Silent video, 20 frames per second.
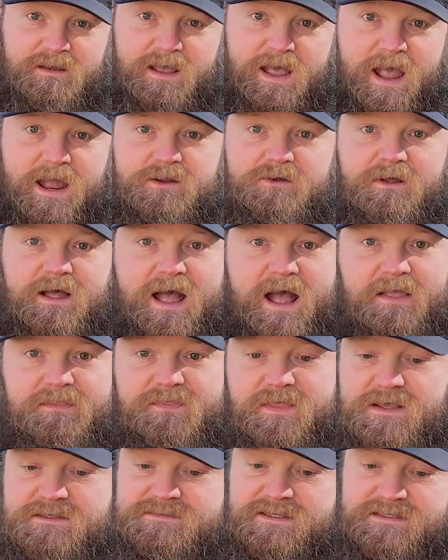and you'll add
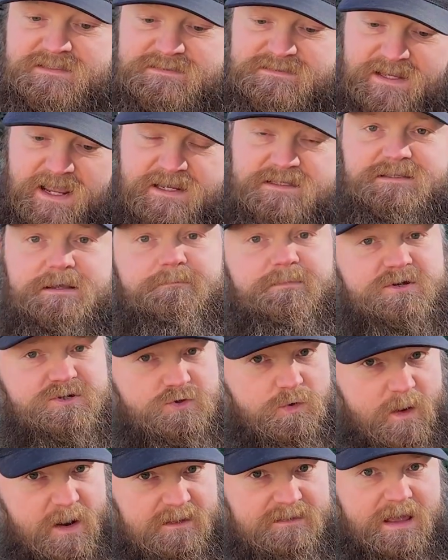things like sticks in
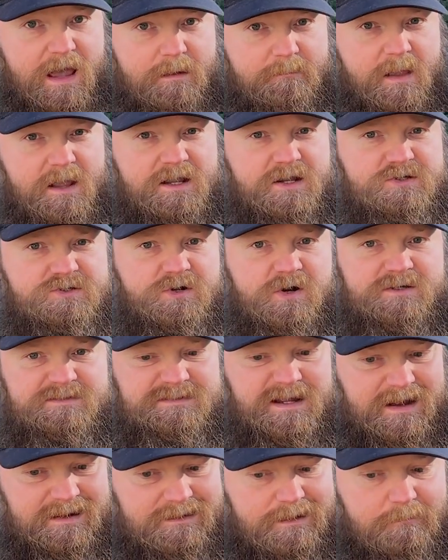between that, making sure it's
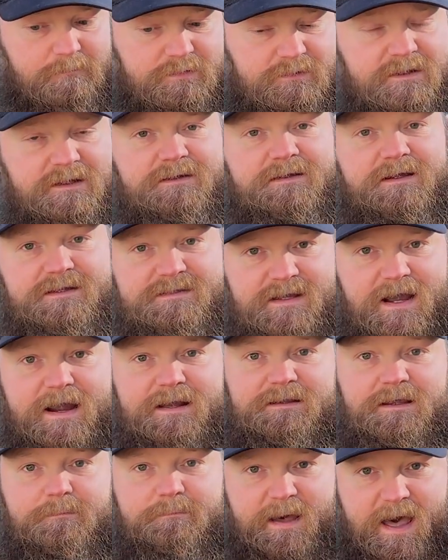not completely
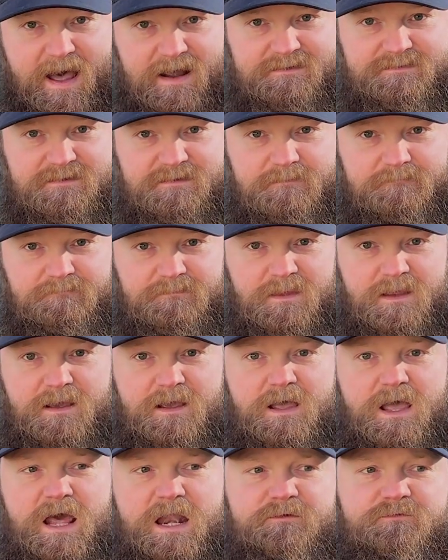tightly packed.
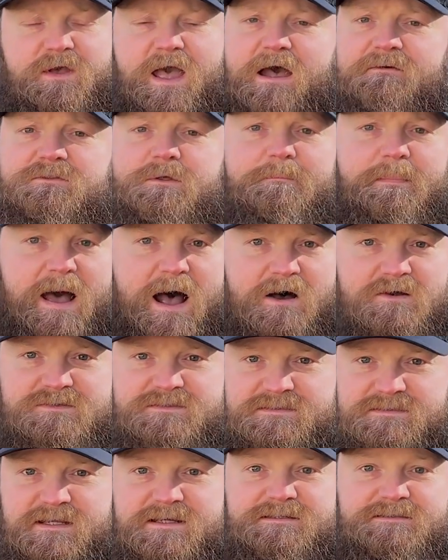And if you have the boughs
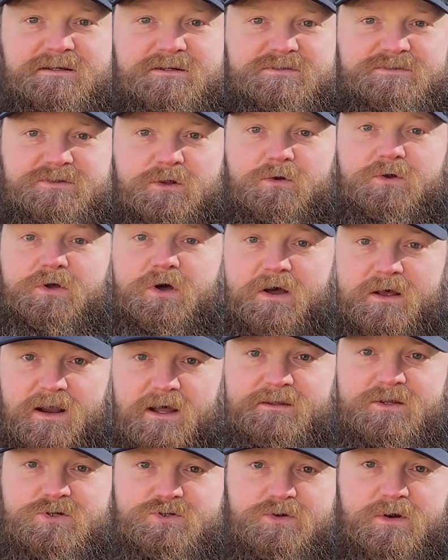and things that are still good
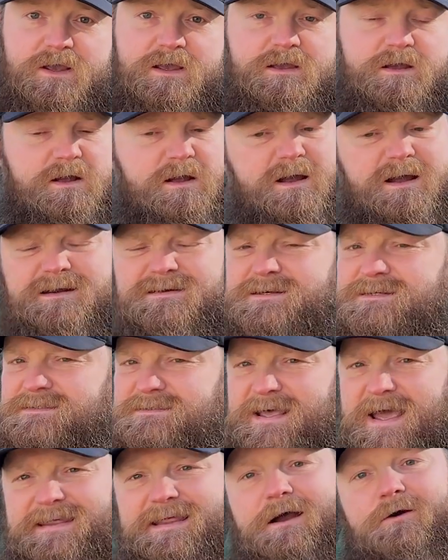on the tree, just
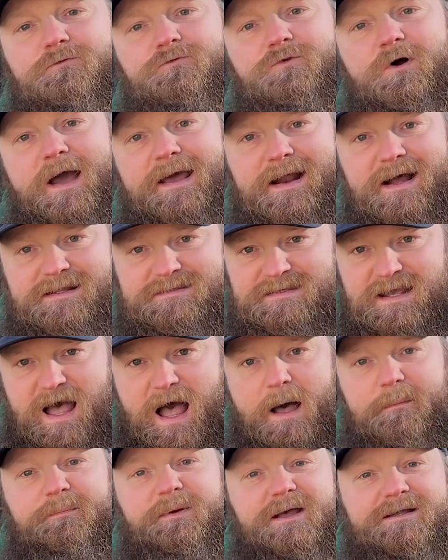lay that right on
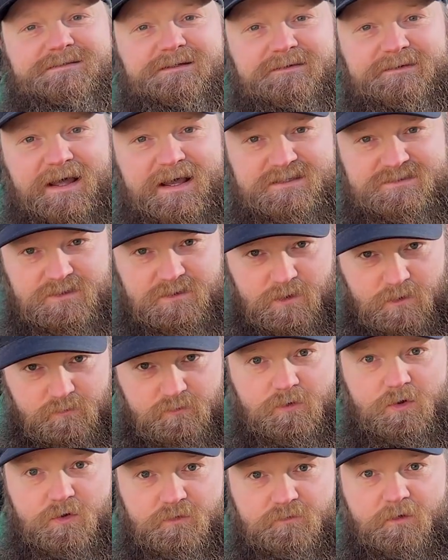top as a nice little
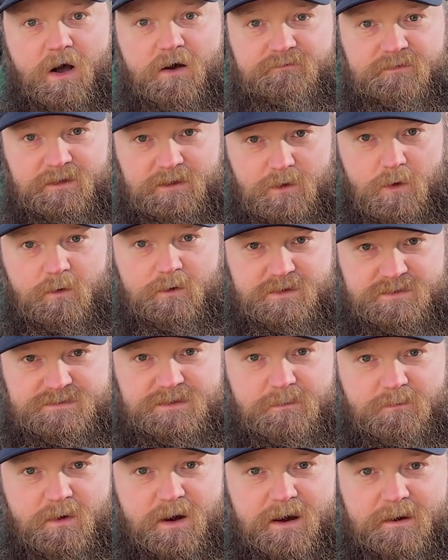roof off in the corner
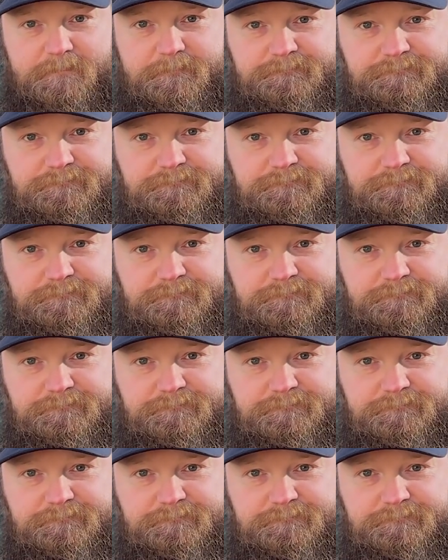somewhere.